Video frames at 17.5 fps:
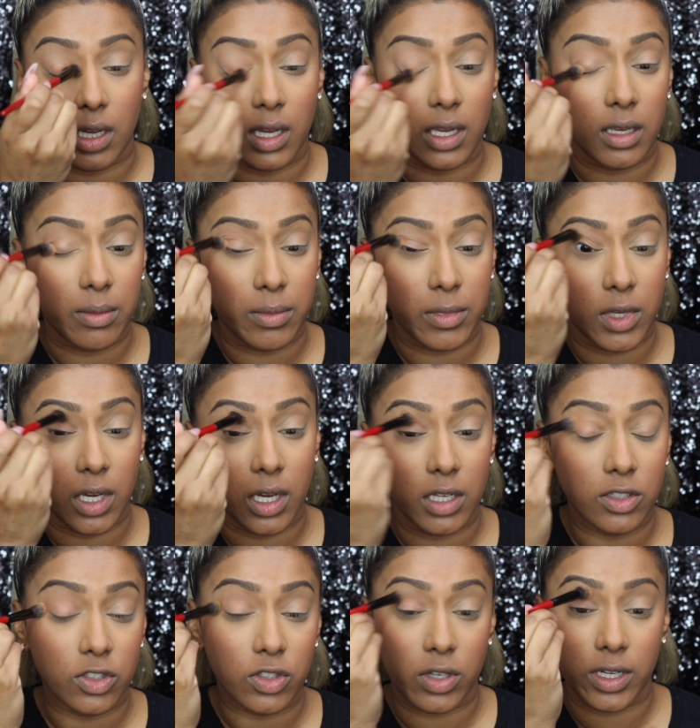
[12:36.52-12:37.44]
I'm
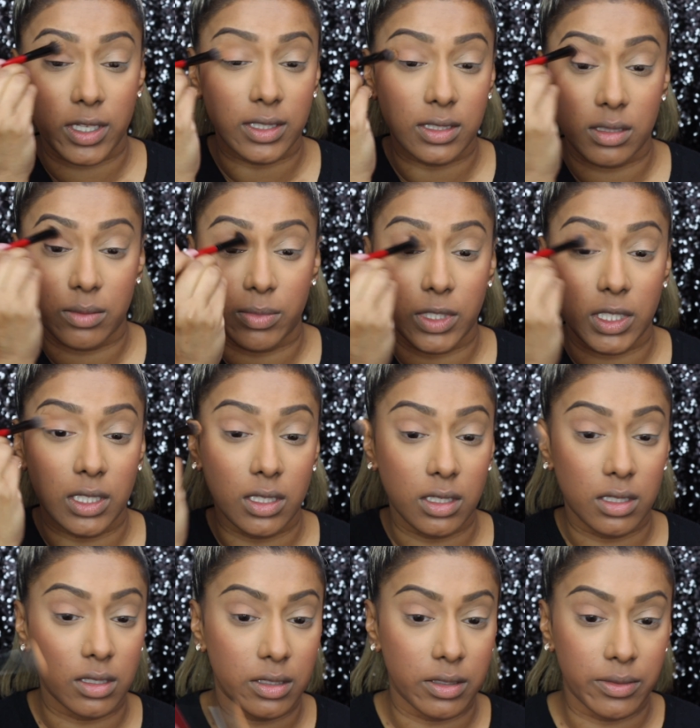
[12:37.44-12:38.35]
not trying to
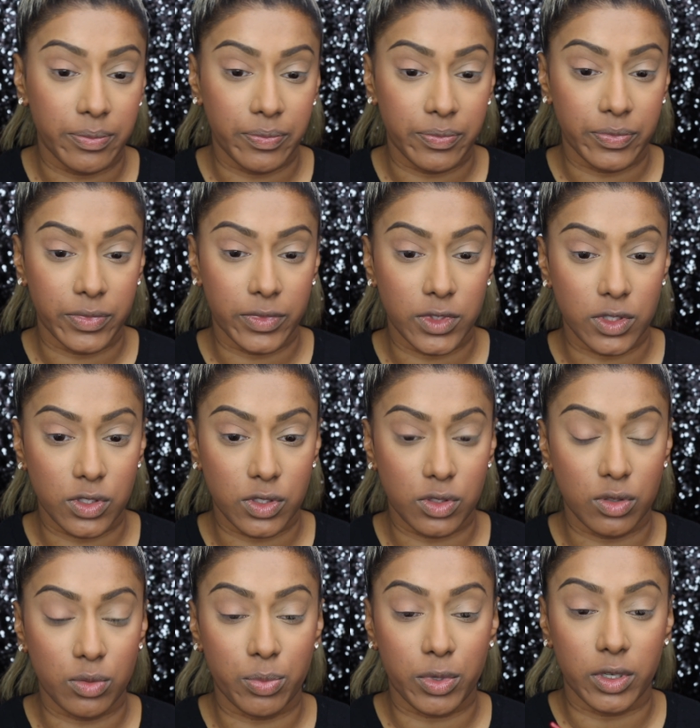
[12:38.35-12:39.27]
be
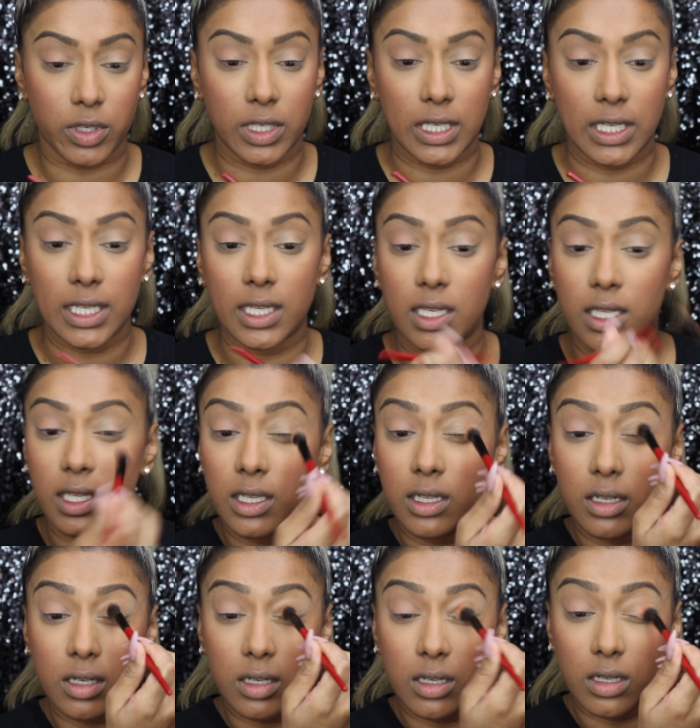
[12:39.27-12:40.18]
super neat
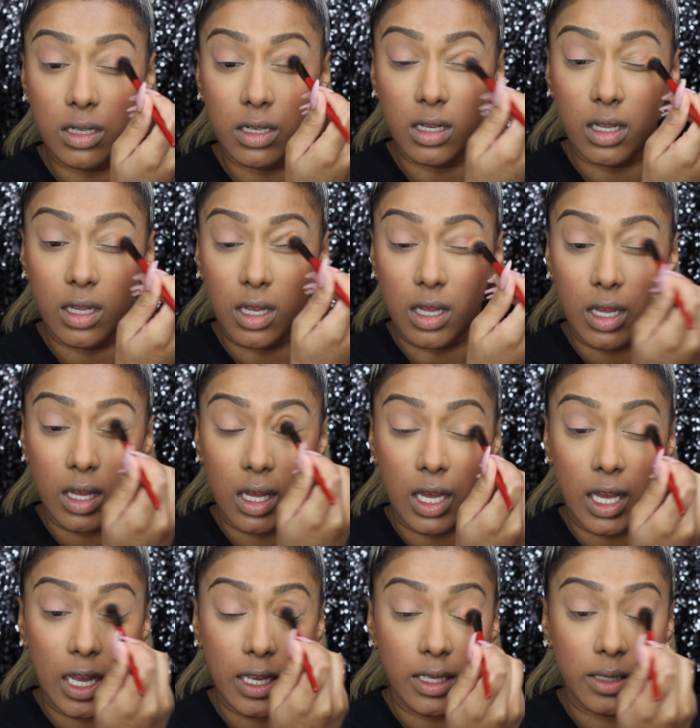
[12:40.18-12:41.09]
here.
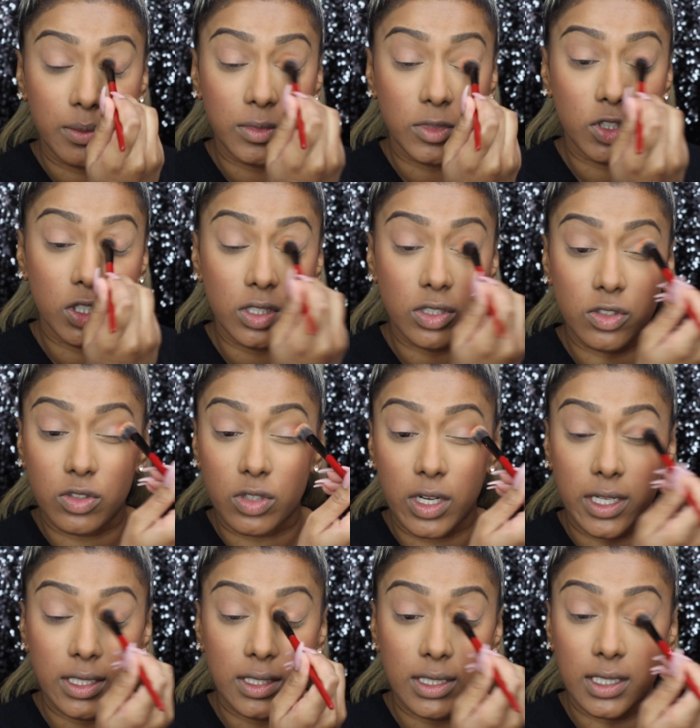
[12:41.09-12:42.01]
I'm just
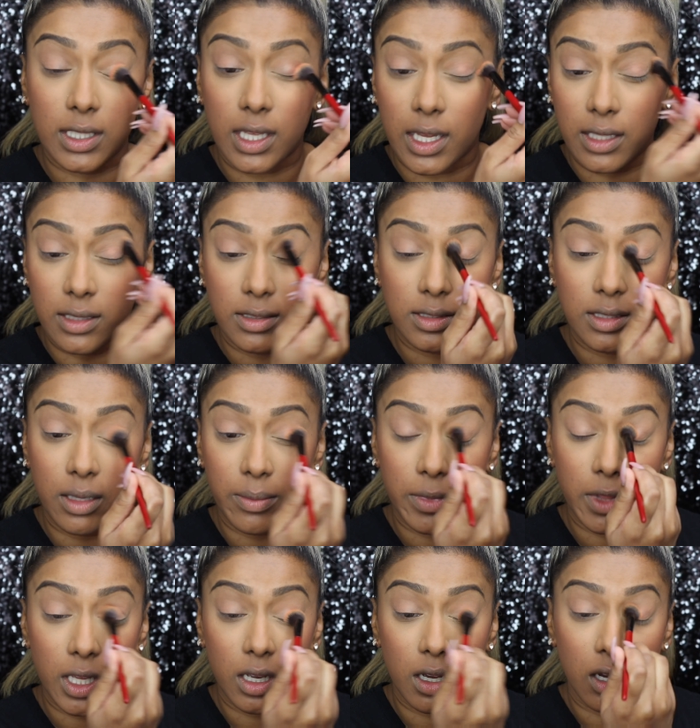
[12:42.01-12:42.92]
trying to get
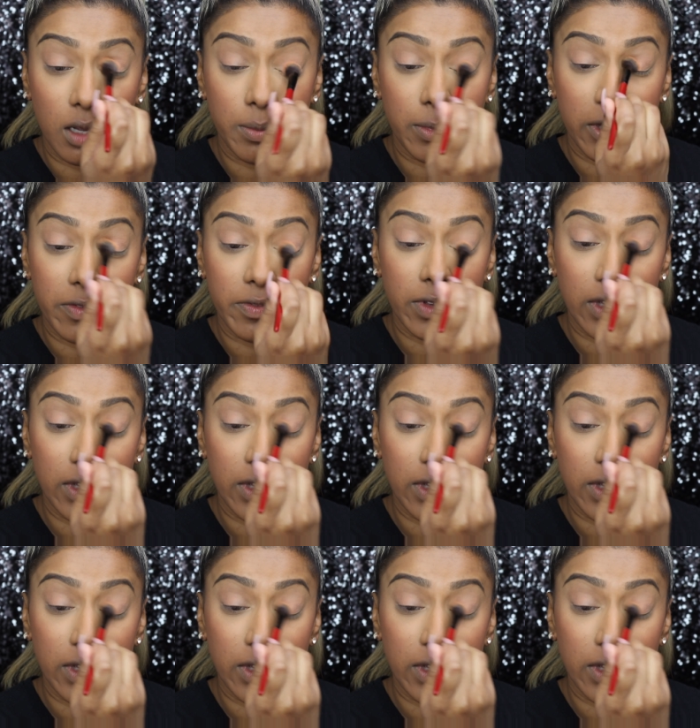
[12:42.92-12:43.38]
something on my